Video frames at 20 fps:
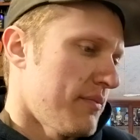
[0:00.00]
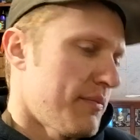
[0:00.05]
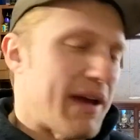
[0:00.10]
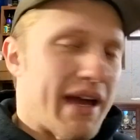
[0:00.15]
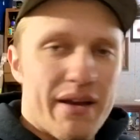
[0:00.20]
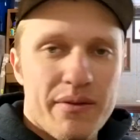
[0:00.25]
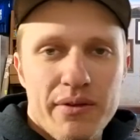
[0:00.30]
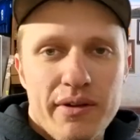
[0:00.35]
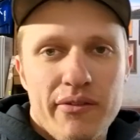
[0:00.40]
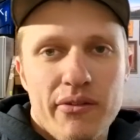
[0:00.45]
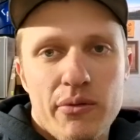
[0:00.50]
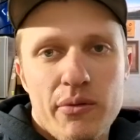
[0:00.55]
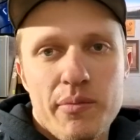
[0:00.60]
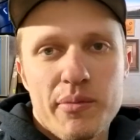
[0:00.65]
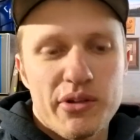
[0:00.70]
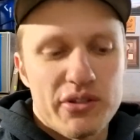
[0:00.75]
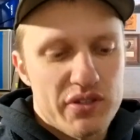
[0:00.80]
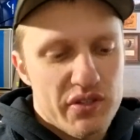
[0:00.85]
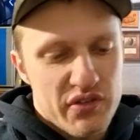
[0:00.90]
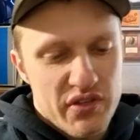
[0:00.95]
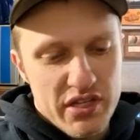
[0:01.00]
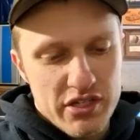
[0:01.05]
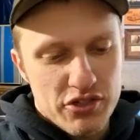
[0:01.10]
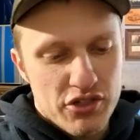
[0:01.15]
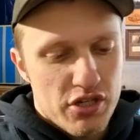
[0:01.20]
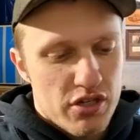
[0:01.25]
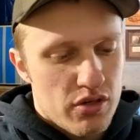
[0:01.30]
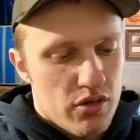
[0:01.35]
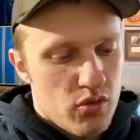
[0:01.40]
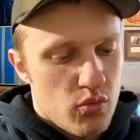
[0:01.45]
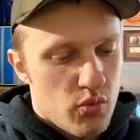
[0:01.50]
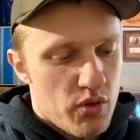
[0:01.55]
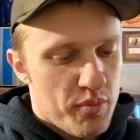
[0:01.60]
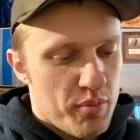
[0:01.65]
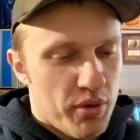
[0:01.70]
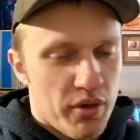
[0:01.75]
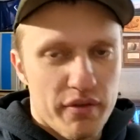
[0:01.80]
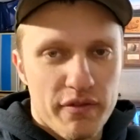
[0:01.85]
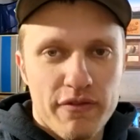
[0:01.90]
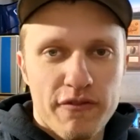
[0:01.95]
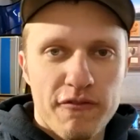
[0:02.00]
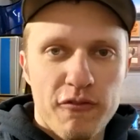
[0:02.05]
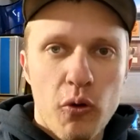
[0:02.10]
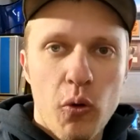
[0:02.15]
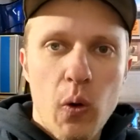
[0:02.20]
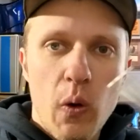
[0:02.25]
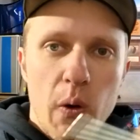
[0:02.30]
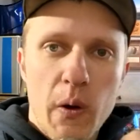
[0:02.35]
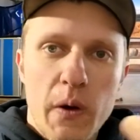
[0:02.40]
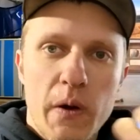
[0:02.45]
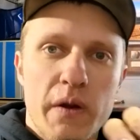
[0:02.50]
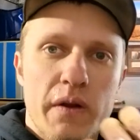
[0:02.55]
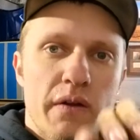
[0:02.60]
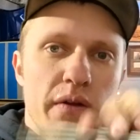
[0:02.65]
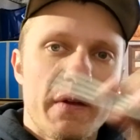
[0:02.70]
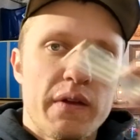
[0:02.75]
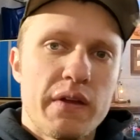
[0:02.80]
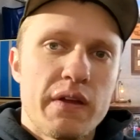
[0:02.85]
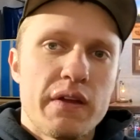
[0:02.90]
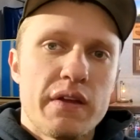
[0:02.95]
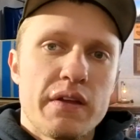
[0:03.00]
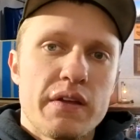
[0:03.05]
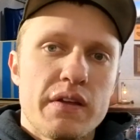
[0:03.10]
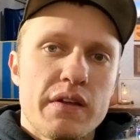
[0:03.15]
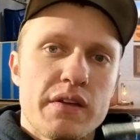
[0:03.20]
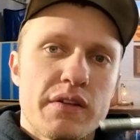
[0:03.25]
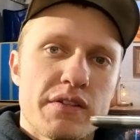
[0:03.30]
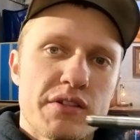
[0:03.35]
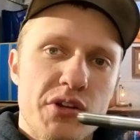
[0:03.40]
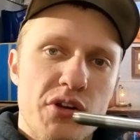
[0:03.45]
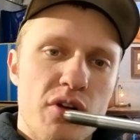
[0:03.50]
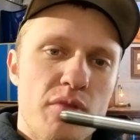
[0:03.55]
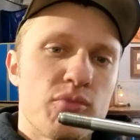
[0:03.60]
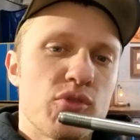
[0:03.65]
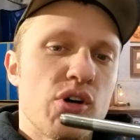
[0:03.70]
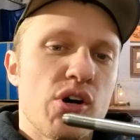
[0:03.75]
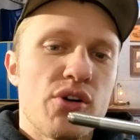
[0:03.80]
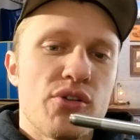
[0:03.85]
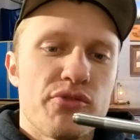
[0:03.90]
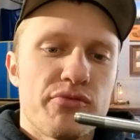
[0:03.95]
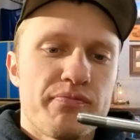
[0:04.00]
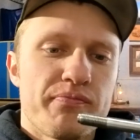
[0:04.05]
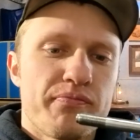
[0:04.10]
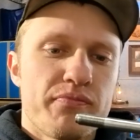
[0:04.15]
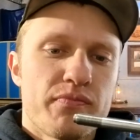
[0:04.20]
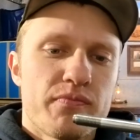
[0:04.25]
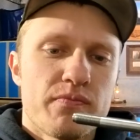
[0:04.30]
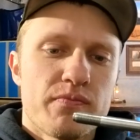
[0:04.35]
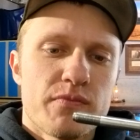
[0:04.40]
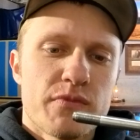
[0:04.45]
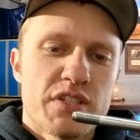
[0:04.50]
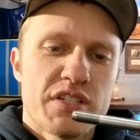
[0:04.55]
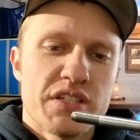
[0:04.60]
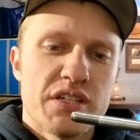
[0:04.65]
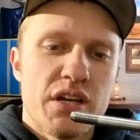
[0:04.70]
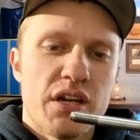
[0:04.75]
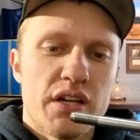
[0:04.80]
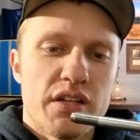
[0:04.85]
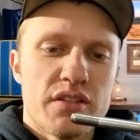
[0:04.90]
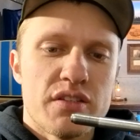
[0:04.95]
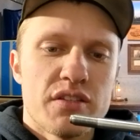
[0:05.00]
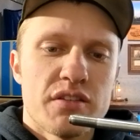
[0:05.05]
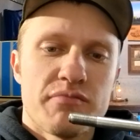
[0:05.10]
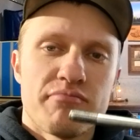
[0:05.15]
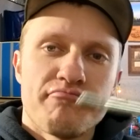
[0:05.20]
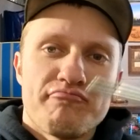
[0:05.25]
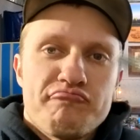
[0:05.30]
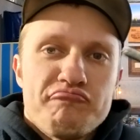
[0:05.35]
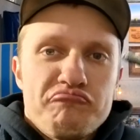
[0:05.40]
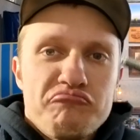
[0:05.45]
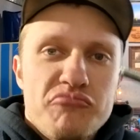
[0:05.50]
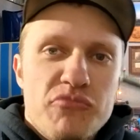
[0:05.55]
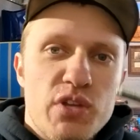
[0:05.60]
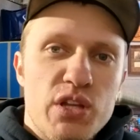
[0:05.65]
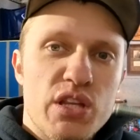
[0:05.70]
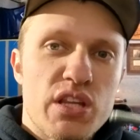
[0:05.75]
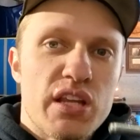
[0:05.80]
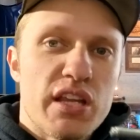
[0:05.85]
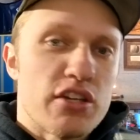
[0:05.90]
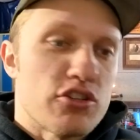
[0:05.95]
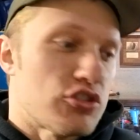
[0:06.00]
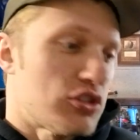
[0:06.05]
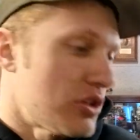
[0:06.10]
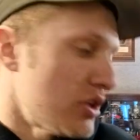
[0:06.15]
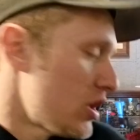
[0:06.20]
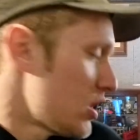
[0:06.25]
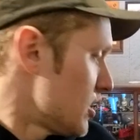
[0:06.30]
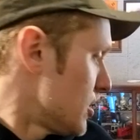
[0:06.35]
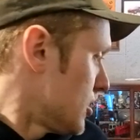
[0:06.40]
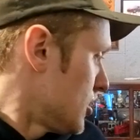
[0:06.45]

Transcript: Back whenever we built this engine, we put 4 turblown studs in the engine.